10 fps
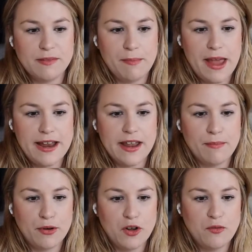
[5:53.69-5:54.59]
Made
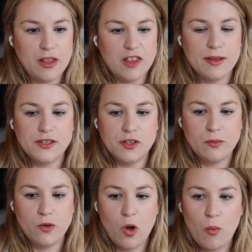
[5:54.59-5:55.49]
improvements, but still
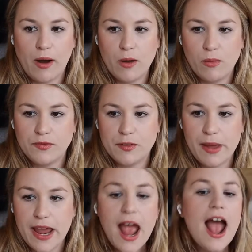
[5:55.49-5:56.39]
not where I want to
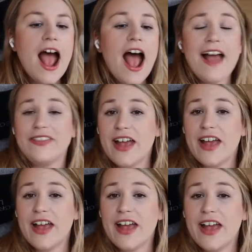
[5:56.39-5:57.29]
be, and that
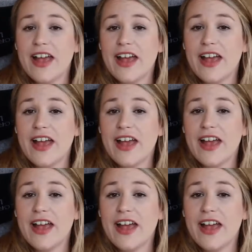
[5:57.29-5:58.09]
is completely fine